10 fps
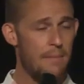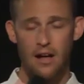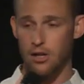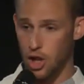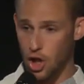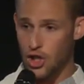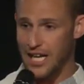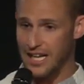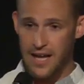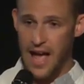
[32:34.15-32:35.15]
about
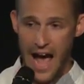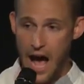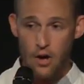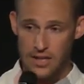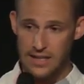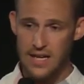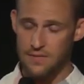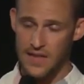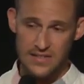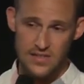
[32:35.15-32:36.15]
learning how to
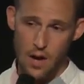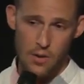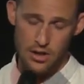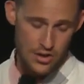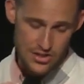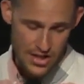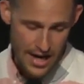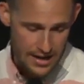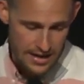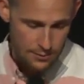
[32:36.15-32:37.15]
live. That's not what
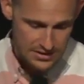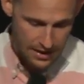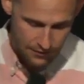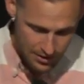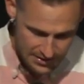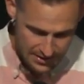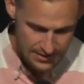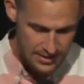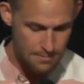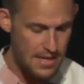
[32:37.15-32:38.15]
Christianity was ever
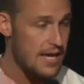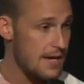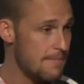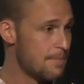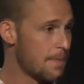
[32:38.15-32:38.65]
intended to be.